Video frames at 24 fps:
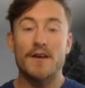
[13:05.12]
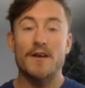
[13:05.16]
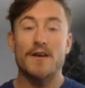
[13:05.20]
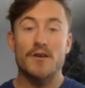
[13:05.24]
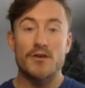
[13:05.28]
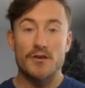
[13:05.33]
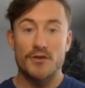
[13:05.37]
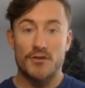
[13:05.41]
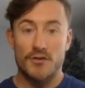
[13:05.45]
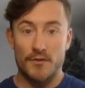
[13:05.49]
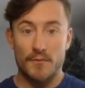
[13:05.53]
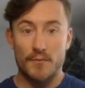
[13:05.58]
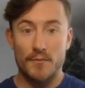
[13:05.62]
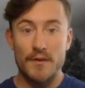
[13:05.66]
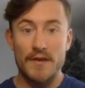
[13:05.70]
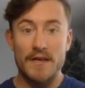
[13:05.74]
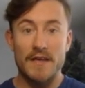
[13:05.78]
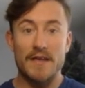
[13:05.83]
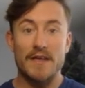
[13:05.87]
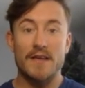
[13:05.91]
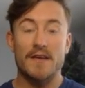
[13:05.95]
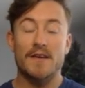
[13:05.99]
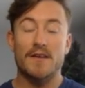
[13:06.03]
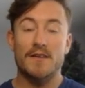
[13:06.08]
should
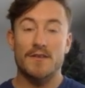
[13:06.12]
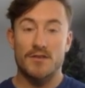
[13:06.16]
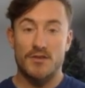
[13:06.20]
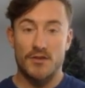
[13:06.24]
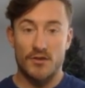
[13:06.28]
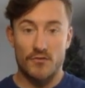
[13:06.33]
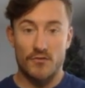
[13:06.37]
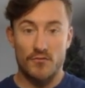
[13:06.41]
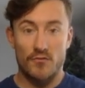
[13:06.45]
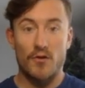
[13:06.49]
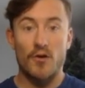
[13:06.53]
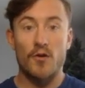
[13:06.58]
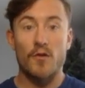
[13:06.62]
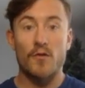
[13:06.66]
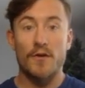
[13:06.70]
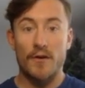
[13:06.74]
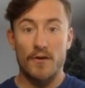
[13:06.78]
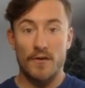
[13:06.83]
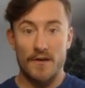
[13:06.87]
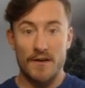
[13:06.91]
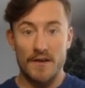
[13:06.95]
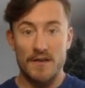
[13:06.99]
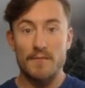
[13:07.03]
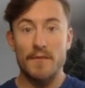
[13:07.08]
be to grow
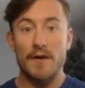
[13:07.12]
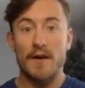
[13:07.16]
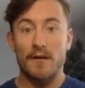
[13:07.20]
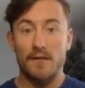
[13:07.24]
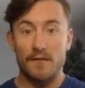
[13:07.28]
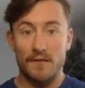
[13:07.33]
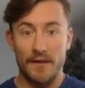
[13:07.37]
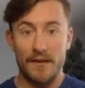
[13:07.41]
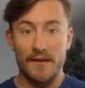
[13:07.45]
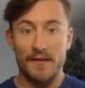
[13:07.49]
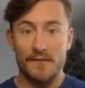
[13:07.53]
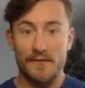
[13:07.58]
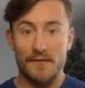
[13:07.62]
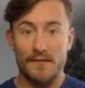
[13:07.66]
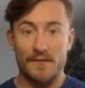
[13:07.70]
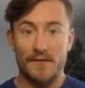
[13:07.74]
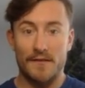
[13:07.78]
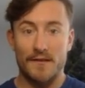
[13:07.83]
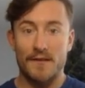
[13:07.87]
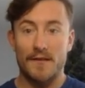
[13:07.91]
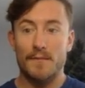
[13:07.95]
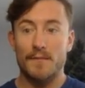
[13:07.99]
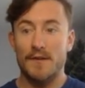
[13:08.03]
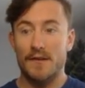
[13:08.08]
your email list,
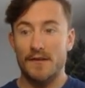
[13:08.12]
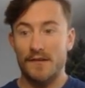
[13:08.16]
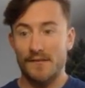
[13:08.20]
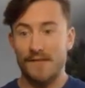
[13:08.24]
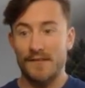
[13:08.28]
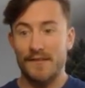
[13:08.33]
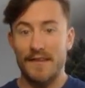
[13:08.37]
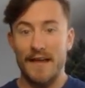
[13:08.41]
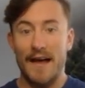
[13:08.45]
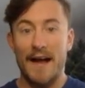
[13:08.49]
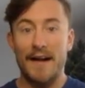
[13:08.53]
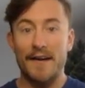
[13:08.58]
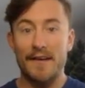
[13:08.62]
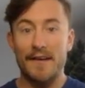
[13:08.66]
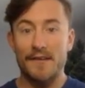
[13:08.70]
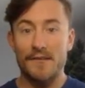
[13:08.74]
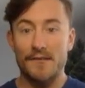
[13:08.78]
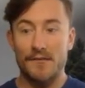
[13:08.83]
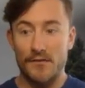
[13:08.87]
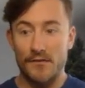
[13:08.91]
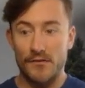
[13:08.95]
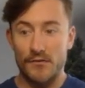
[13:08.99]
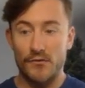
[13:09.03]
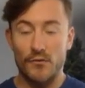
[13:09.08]
because that
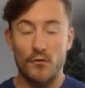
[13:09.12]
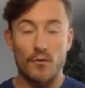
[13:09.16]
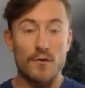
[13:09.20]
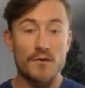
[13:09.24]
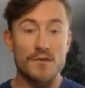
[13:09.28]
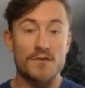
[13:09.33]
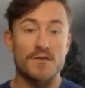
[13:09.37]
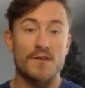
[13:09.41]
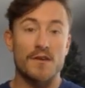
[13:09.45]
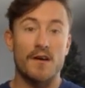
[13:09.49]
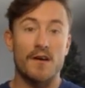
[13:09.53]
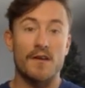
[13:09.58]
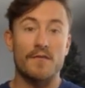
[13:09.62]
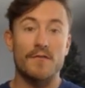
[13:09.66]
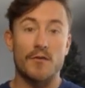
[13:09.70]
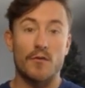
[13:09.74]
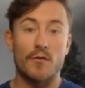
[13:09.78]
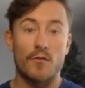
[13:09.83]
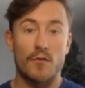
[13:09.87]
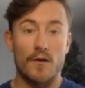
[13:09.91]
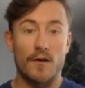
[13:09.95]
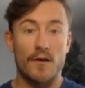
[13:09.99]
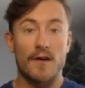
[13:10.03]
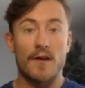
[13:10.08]
is the source of
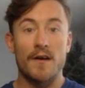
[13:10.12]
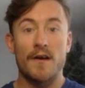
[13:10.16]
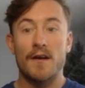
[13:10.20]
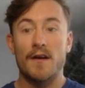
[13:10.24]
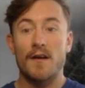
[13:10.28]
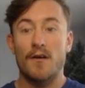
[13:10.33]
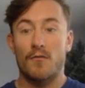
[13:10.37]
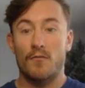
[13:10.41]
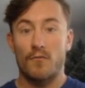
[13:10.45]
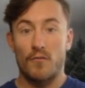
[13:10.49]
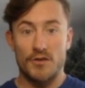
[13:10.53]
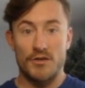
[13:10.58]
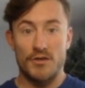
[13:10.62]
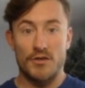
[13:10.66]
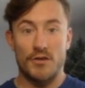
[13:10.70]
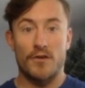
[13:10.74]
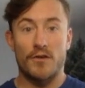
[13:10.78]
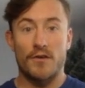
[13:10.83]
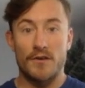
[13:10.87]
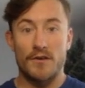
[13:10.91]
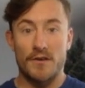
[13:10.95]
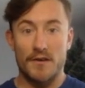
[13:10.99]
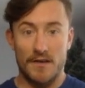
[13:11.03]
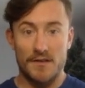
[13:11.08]
your
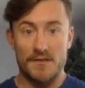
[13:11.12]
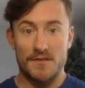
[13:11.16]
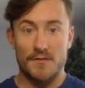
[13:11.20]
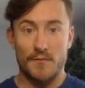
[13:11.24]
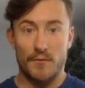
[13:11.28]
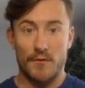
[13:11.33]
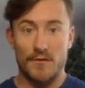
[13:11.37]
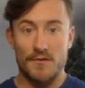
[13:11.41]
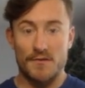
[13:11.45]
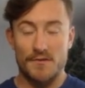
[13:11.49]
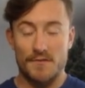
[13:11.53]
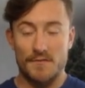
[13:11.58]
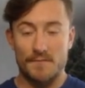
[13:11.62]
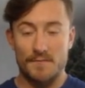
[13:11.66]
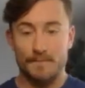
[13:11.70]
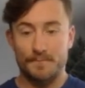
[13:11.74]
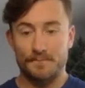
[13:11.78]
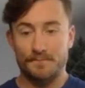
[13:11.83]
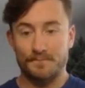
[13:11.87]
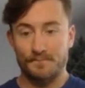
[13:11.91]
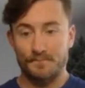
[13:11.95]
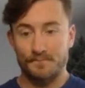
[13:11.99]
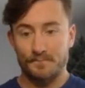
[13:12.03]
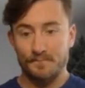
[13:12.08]
return customers.
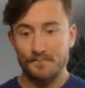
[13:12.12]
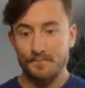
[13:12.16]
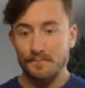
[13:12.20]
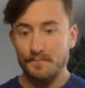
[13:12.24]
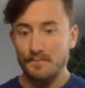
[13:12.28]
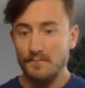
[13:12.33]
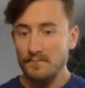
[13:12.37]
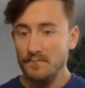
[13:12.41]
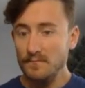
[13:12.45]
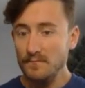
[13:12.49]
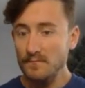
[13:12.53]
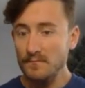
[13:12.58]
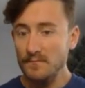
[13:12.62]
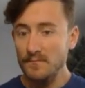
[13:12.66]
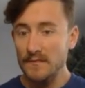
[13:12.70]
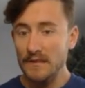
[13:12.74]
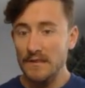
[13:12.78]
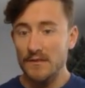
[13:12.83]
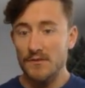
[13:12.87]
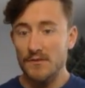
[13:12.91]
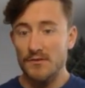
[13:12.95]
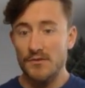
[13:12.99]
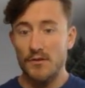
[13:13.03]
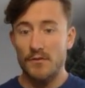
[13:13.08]

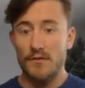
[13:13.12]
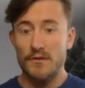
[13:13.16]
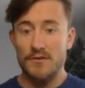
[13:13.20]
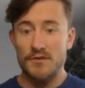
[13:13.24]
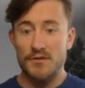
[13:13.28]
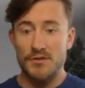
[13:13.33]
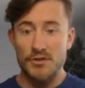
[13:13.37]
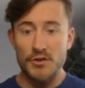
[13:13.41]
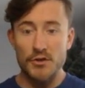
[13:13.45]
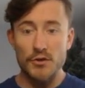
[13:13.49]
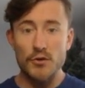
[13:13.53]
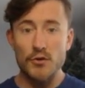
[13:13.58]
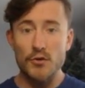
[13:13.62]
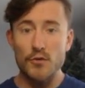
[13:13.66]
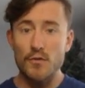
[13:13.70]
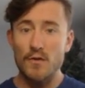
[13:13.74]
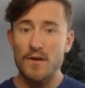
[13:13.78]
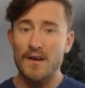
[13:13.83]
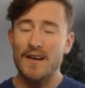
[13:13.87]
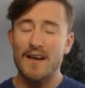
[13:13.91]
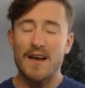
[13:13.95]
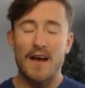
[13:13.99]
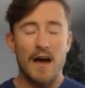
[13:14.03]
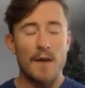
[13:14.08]
So there's
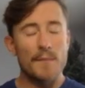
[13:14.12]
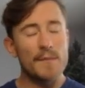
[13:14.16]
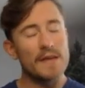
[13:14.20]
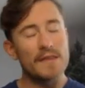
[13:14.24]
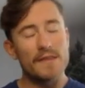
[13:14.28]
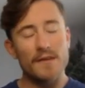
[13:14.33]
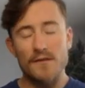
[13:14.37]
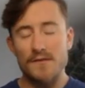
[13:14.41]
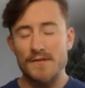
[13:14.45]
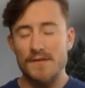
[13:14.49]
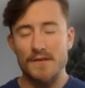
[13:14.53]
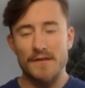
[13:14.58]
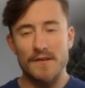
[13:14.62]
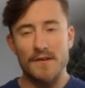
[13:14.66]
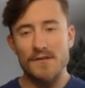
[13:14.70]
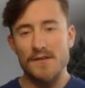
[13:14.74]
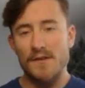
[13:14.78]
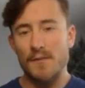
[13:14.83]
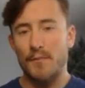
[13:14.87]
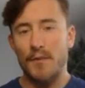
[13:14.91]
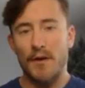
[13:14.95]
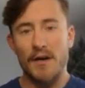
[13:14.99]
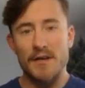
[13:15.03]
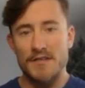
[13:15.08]

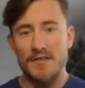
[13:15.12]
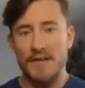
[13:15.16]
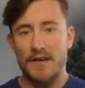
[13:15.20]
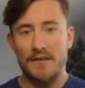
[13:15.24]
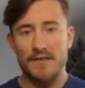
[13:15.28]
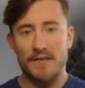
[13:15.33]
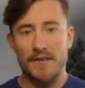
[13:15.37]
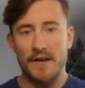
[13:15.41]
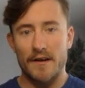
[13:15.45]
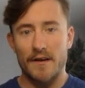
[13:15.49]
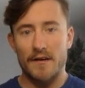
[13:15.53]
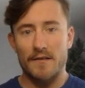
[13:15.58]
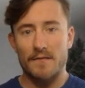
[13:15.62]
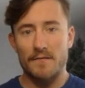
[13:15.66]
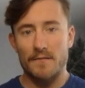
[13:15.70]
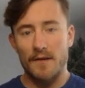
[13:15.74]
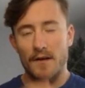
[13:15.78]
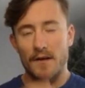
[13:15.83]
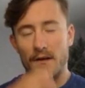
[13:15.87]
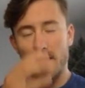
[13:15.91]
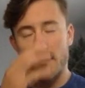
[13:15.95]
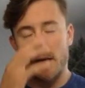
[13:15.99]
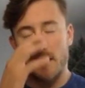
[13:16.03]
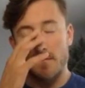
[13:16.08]
a bunch out there.
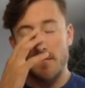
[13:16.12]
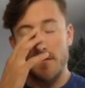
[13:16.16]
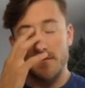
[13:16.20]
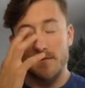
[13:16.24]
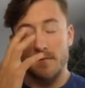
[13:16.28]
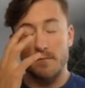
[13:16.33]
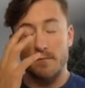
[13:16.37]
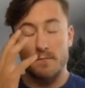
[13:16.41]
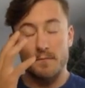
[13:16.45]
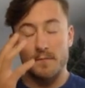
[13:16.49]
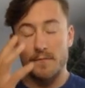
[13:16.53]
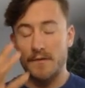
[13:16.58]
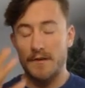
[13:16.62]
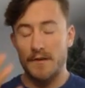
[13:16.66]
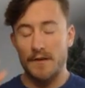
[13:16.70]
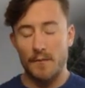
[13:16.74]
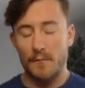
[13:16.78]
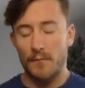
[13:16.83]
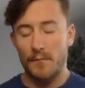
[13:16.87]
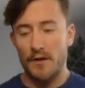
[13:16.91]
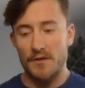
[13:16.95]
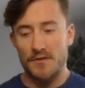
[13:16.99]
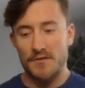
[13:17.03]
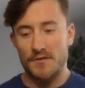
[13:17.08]
There's a
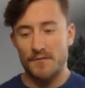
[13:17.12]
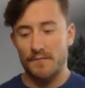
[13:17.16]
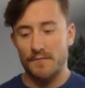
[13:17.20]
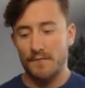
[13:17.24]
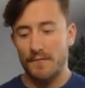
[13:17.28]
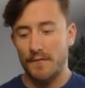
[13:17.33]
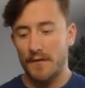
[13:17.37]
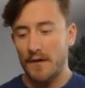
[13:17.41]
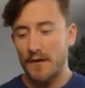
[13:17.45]
bunch of